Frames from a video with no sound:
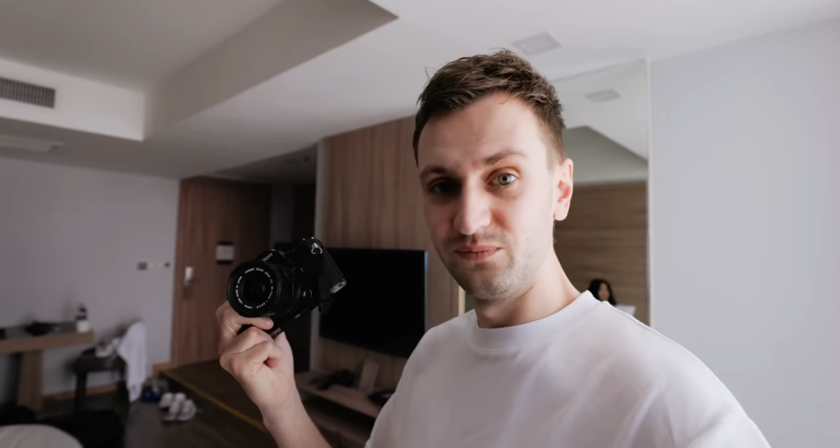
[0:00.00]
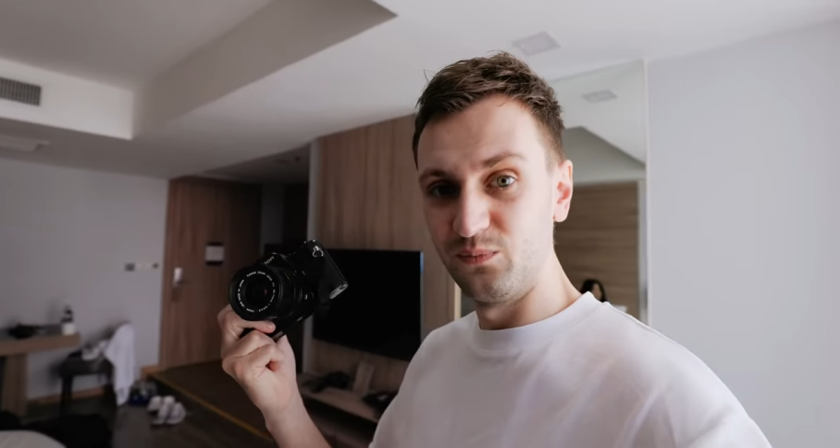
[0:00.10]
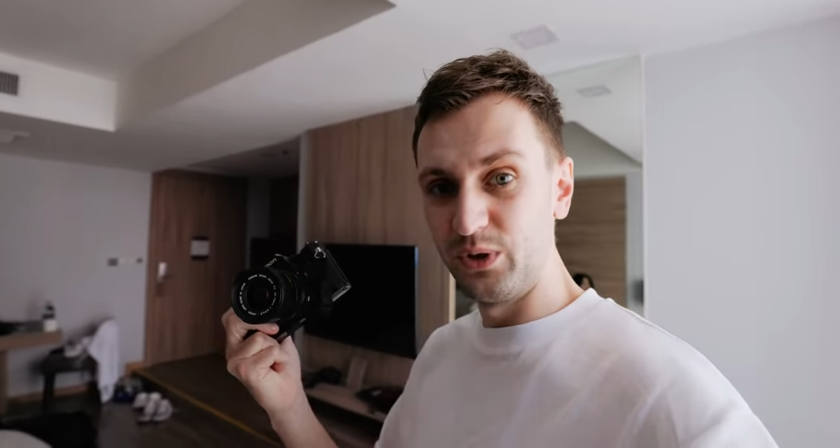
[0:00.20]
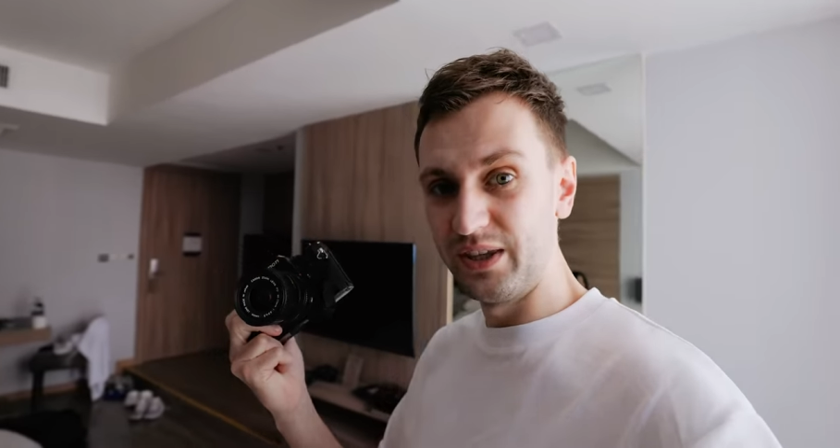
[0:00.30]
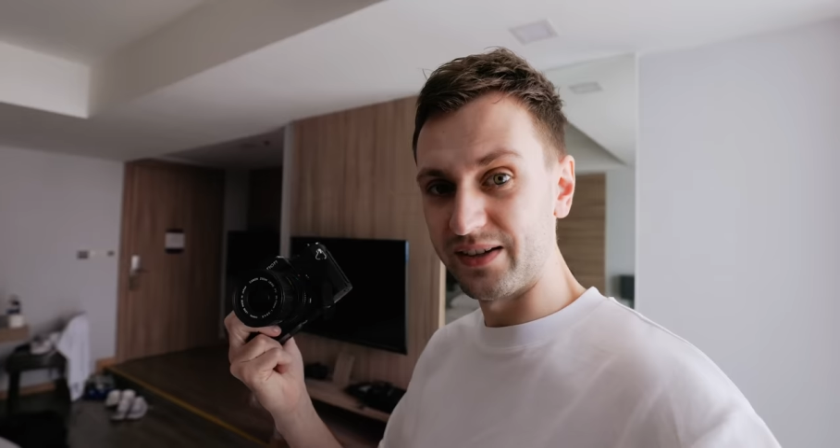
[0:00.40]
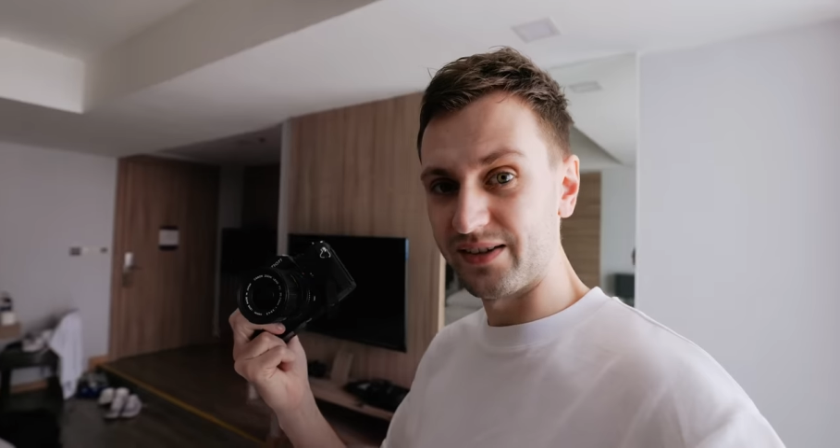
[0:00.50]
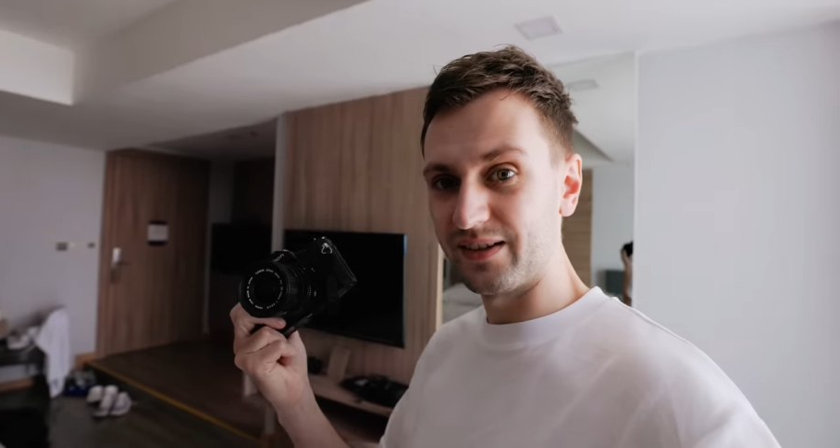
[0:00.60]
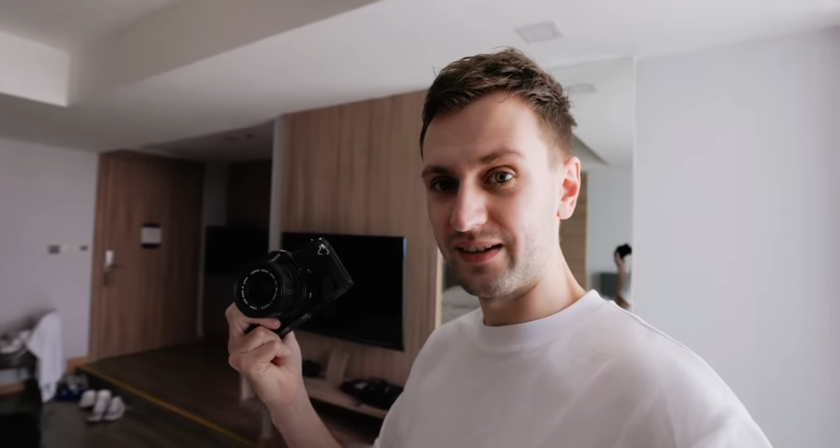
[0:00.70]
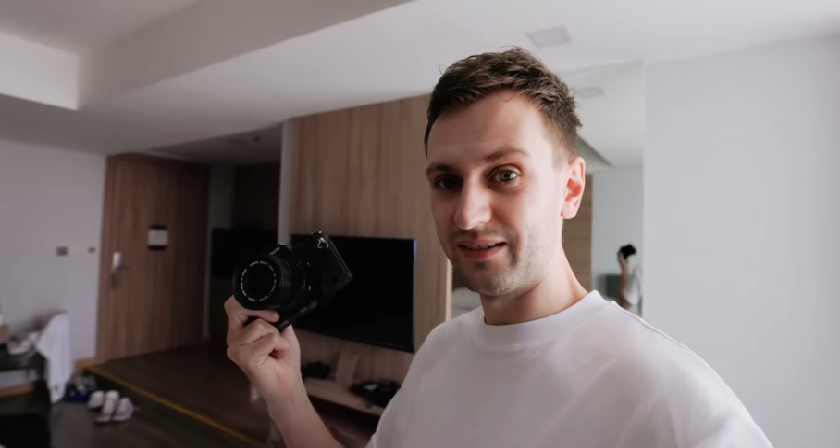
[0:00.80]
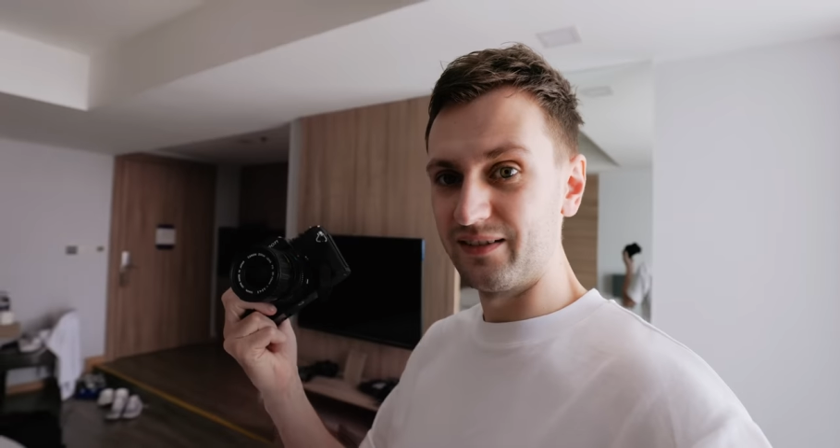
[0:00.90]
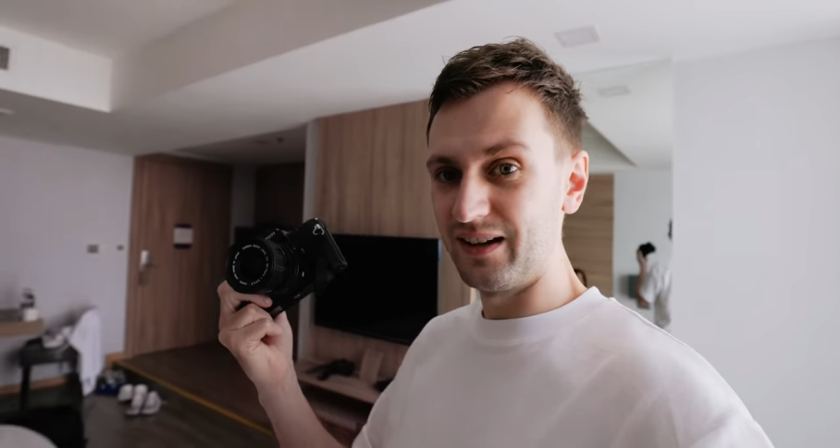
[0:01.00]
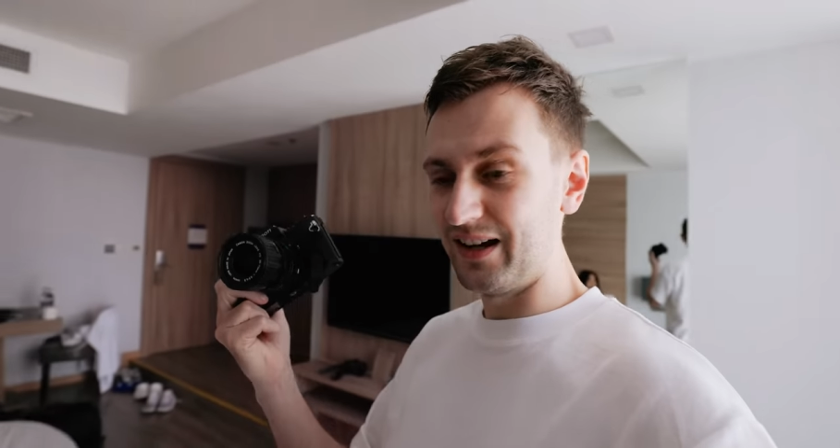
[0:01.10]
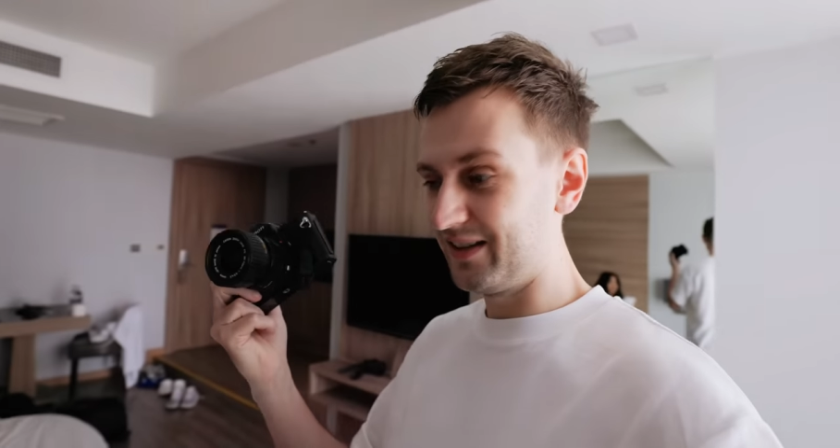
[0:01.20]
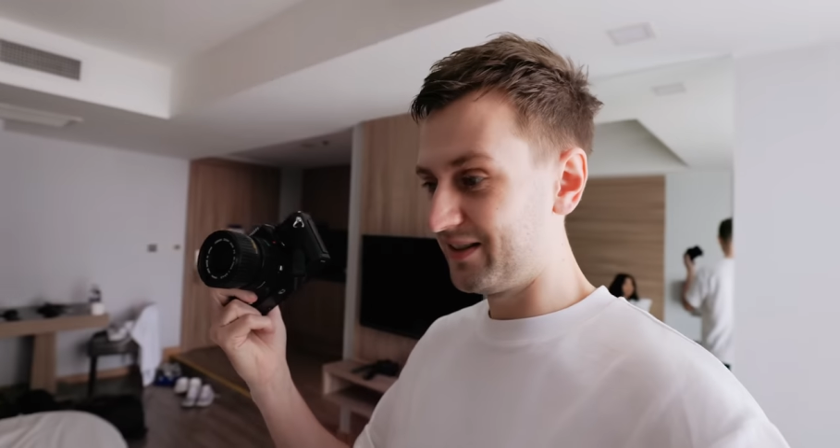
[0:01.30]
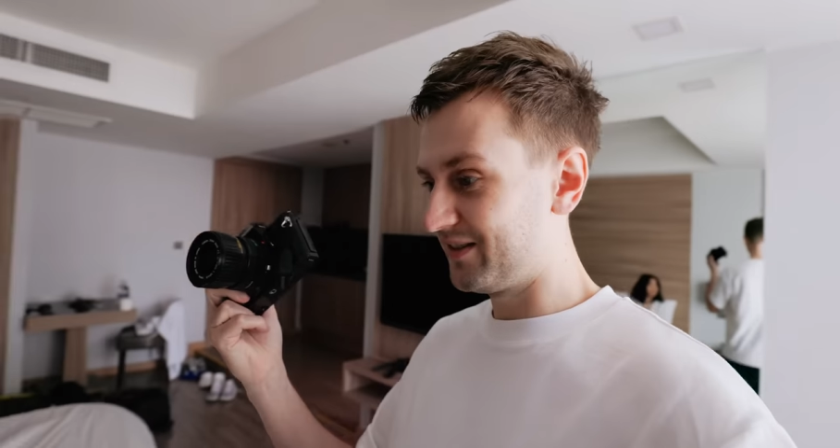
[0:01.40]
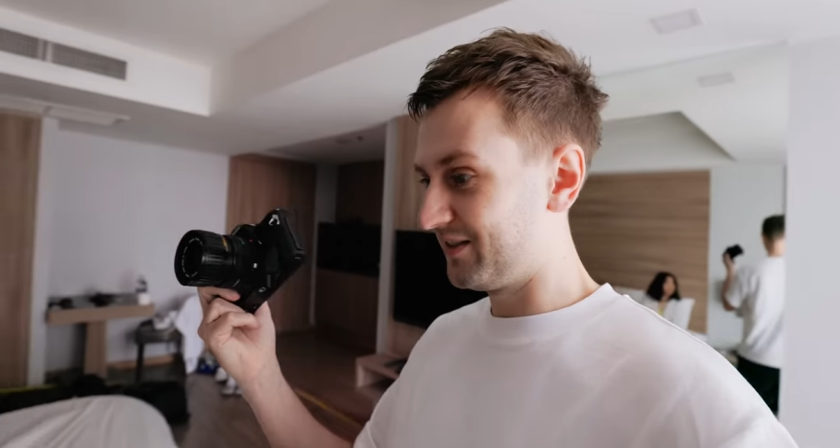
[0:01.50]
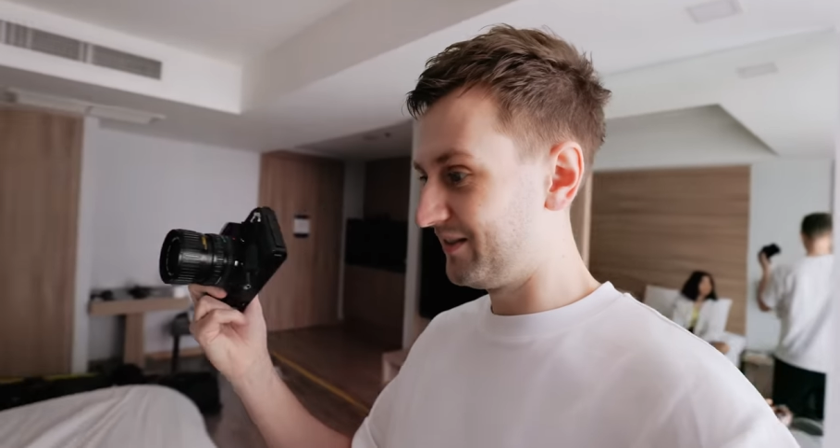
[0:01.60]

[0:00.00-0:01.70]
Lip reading: with this. And